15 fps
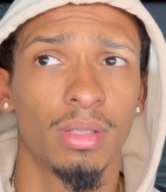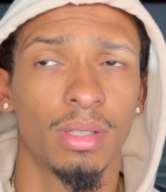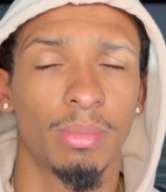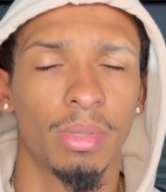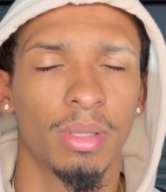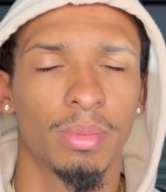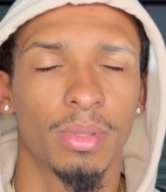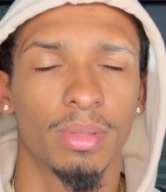I
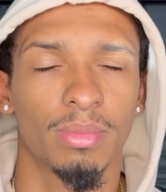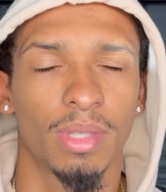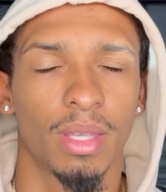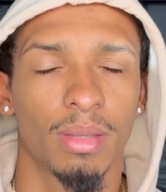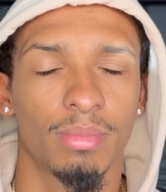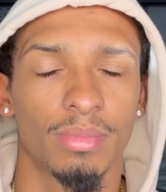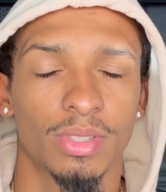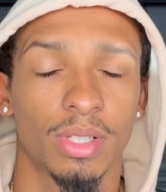mean,
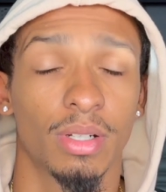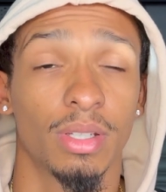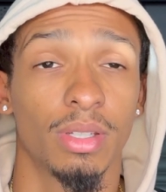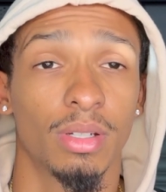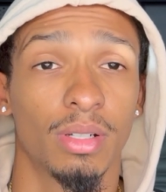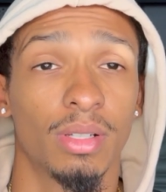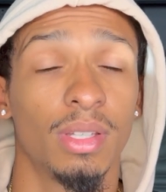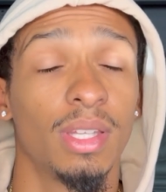damn, sorry
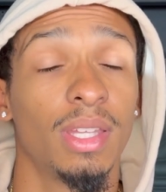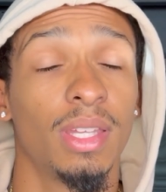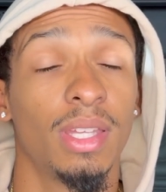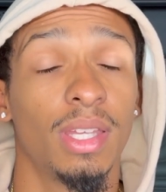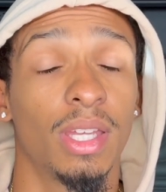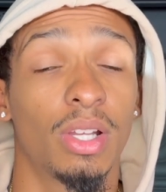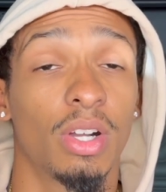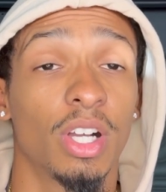y'all.
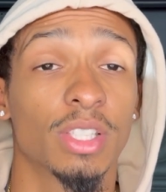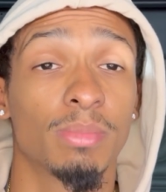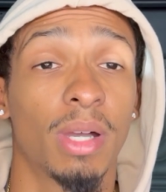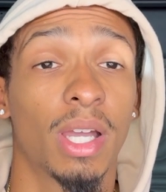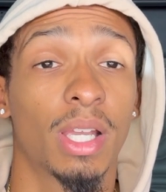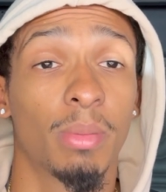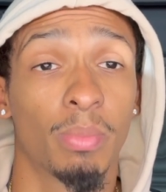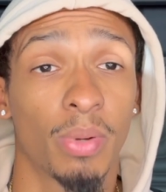It caused
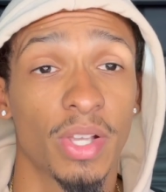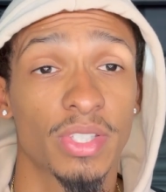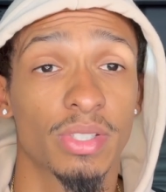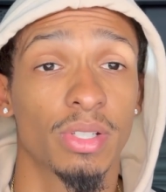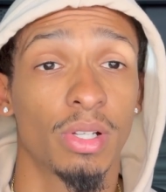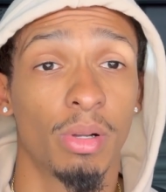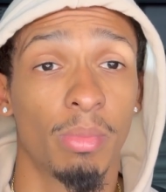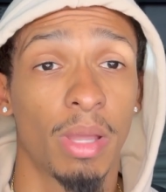my compressor
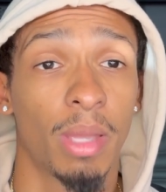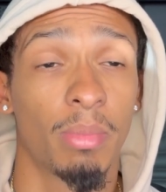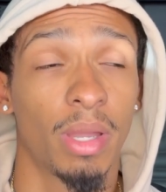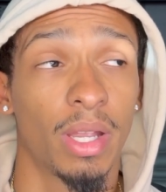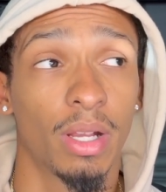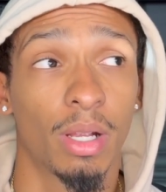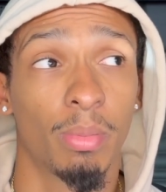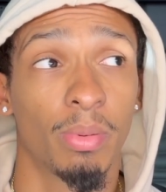to go bad, my
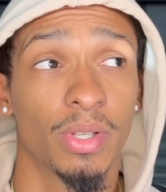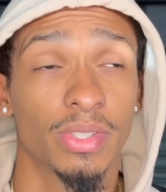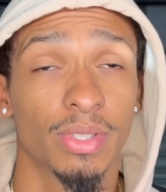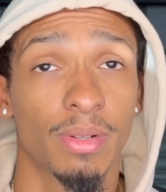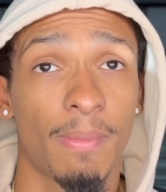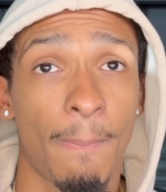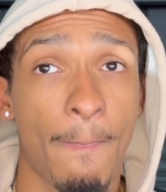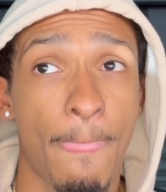air
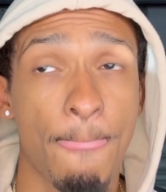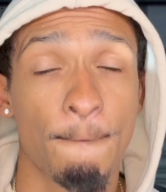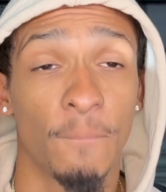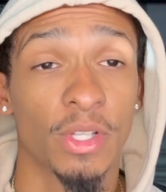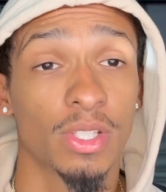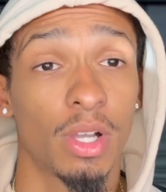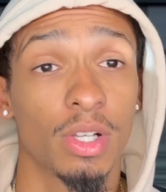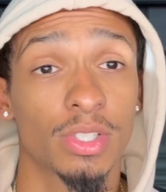compressor,
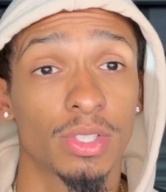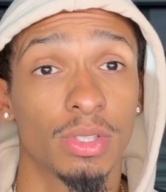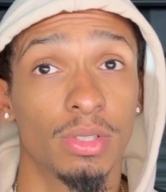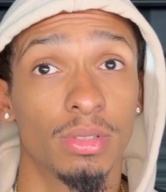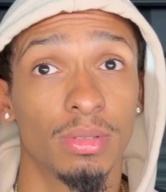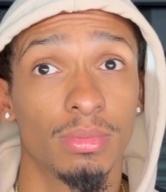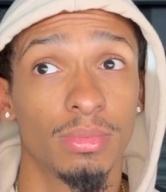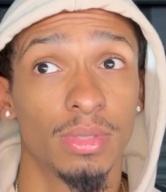which
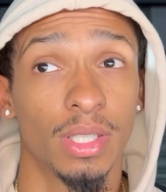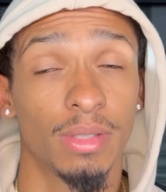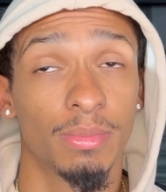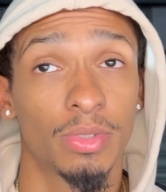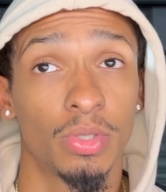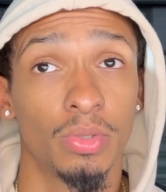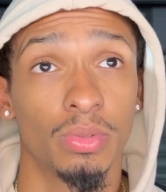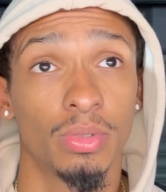also in
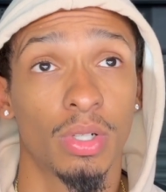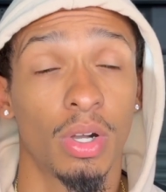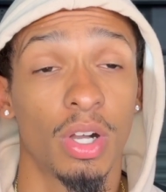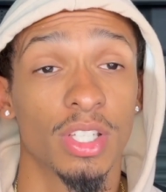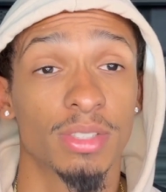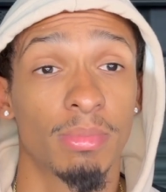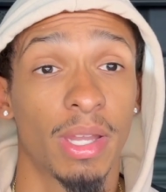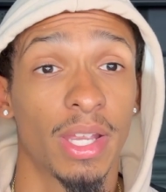tune
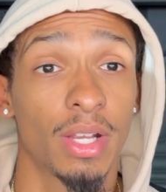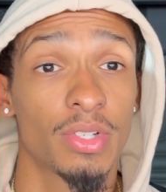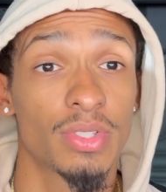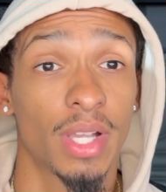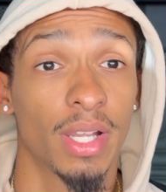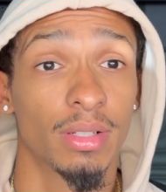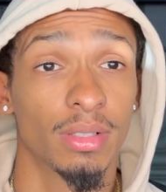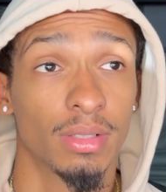caused my air
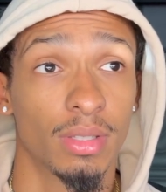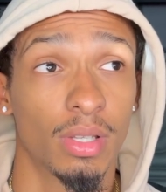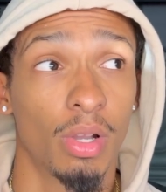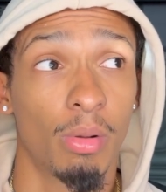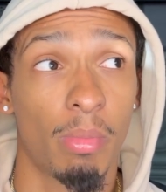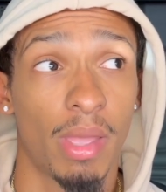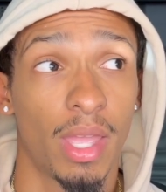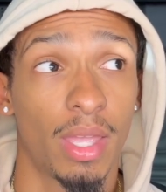dryer to
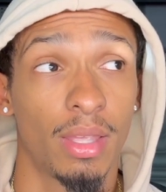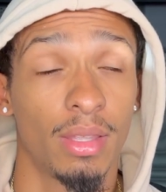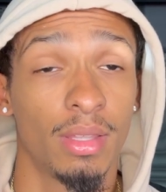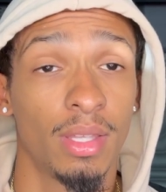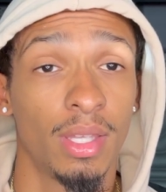go bad.